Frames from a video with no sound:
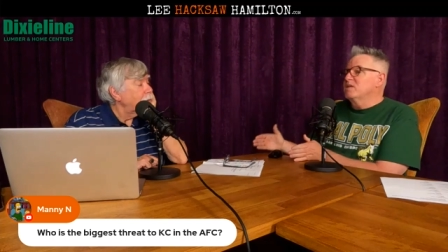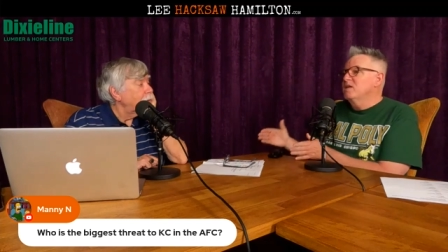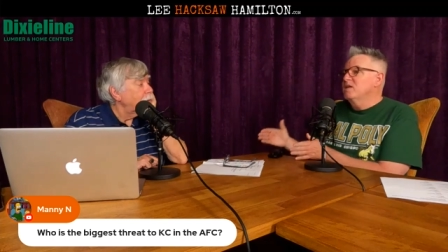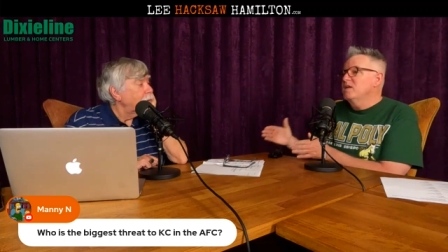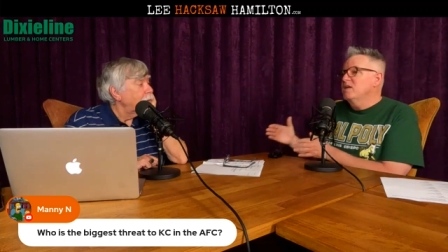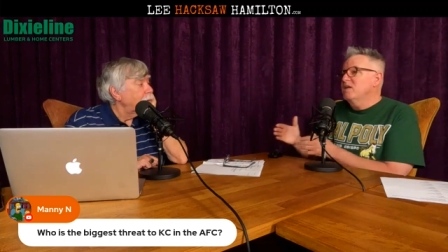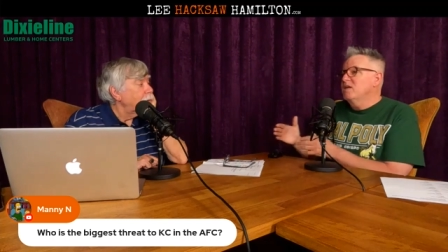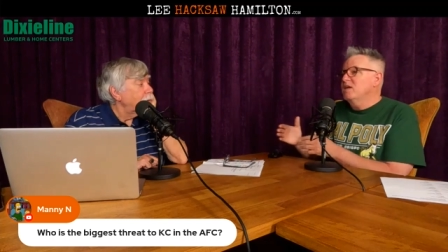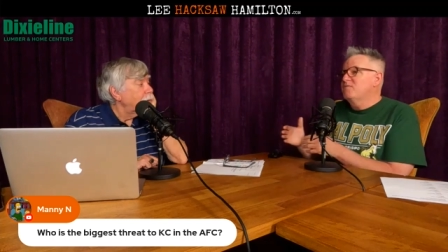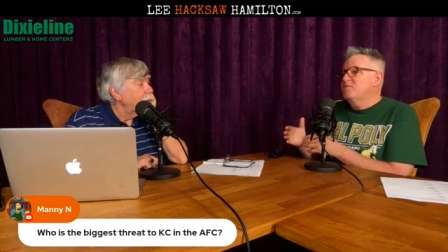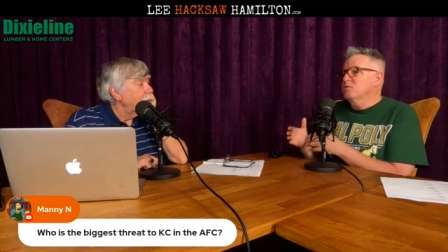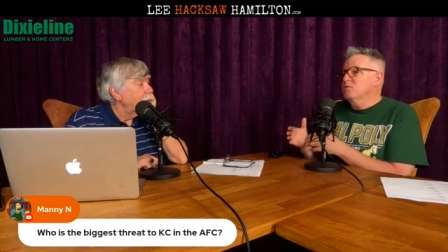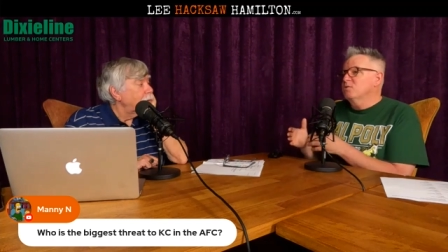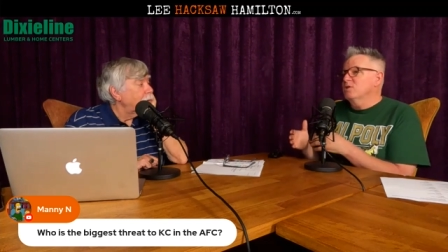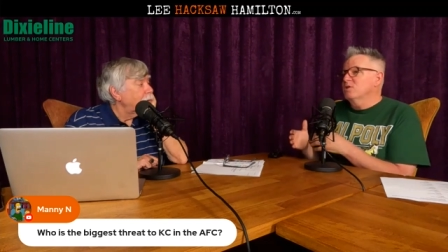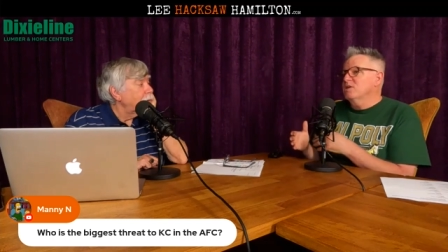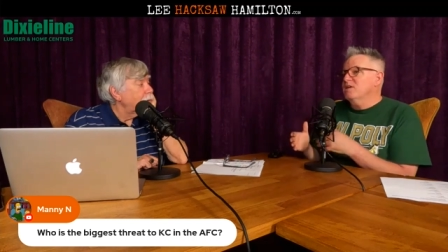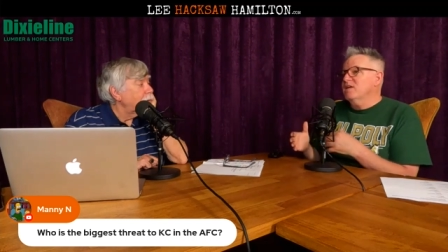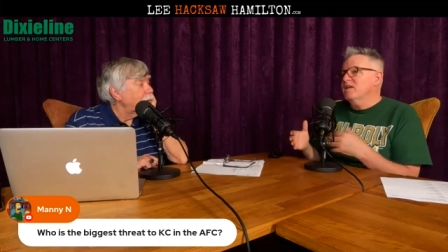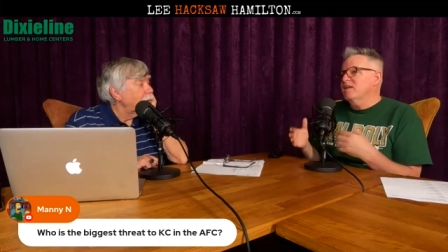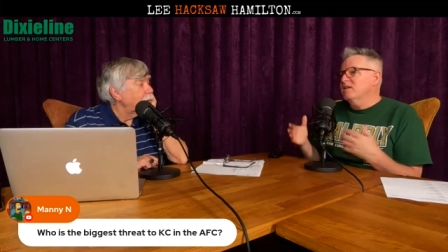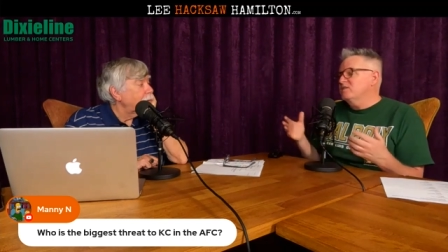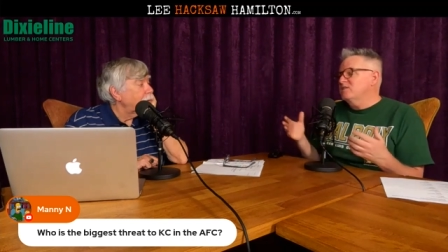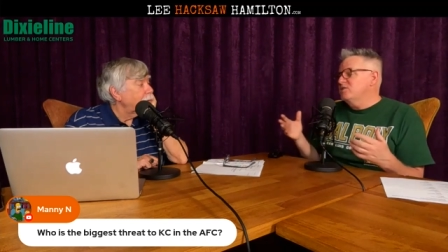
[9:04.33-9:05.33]
if you're
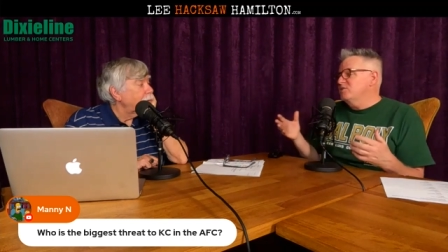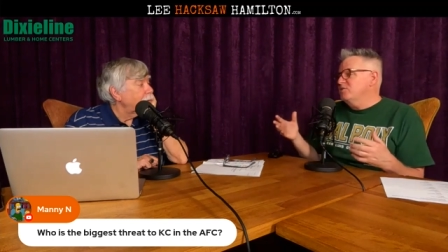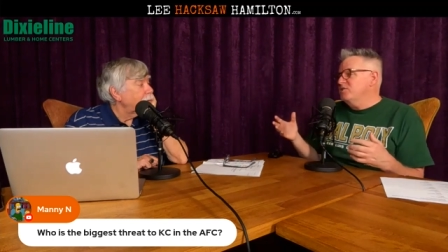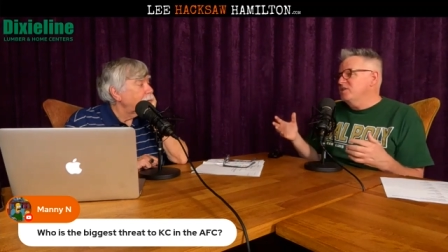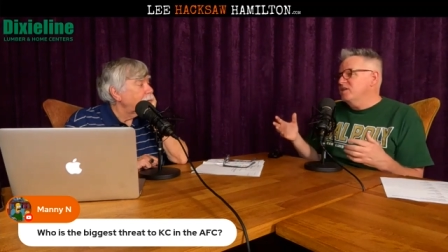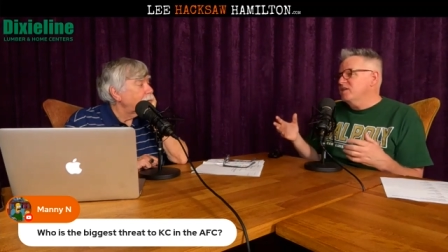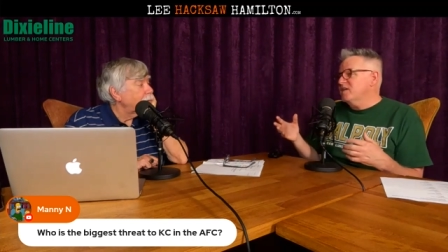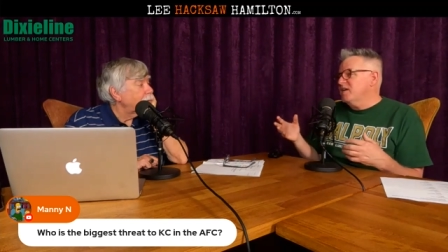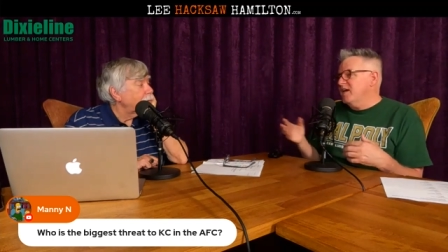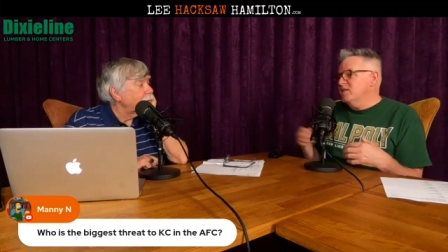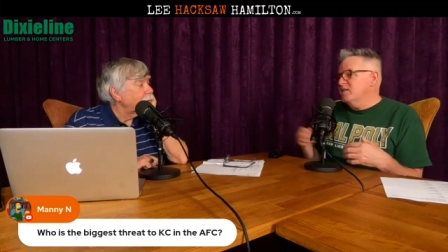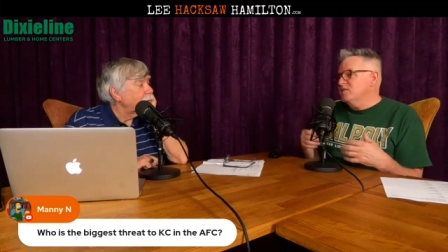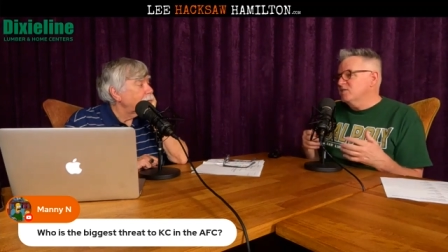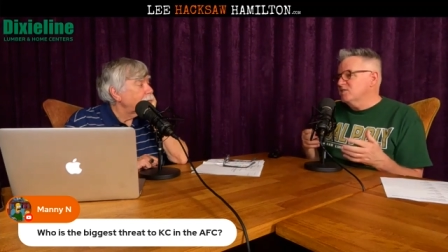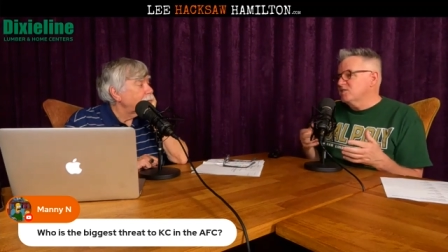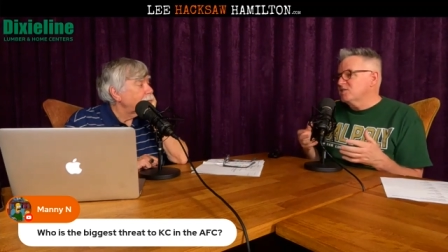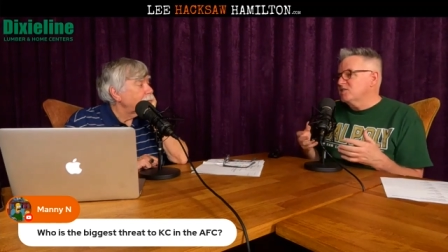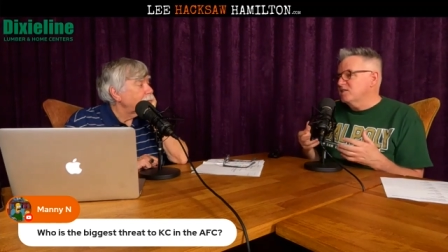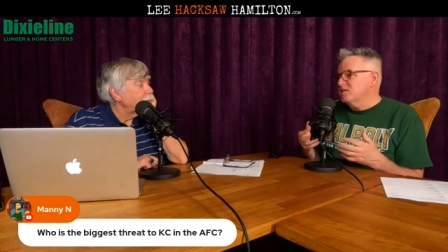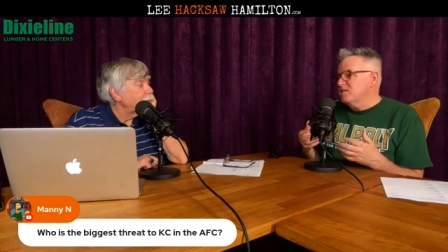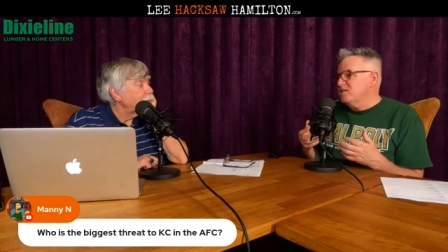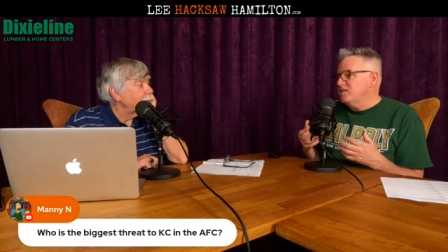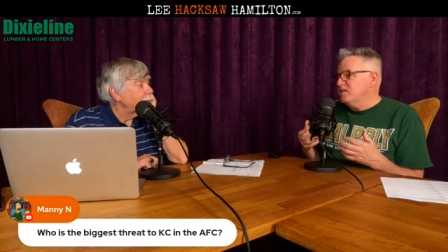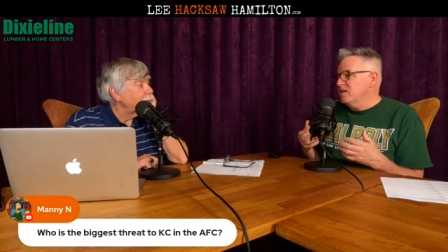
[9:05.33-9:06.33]
looking at, do you think Kansas
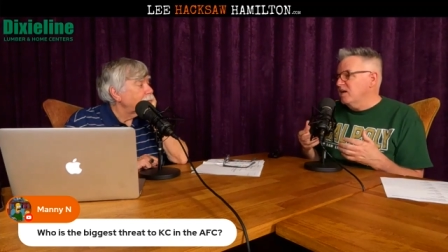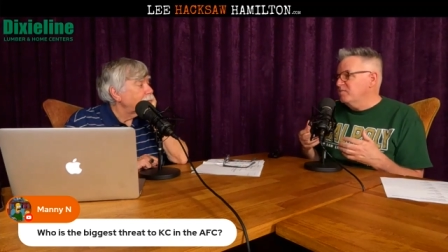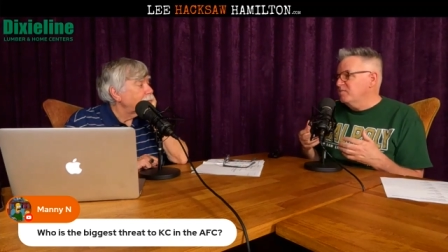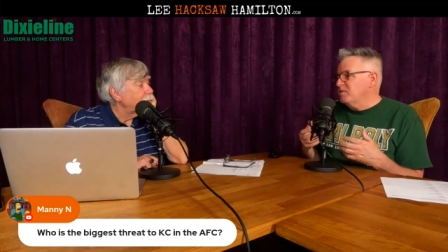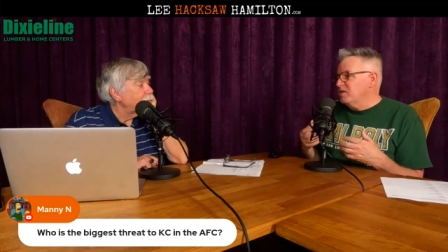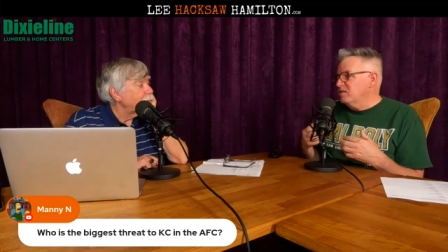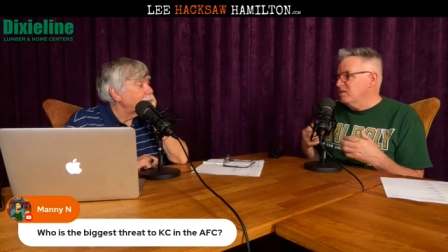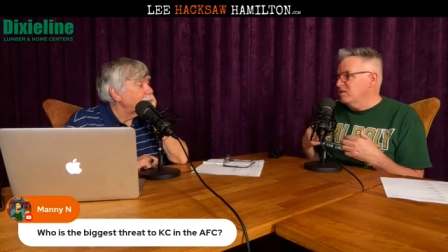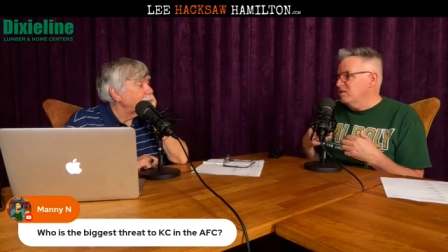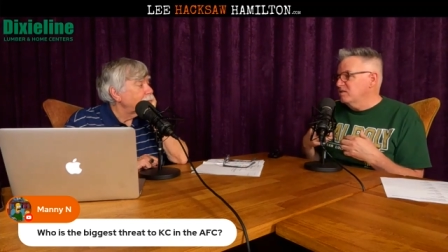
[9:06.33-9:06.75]
City, I mean,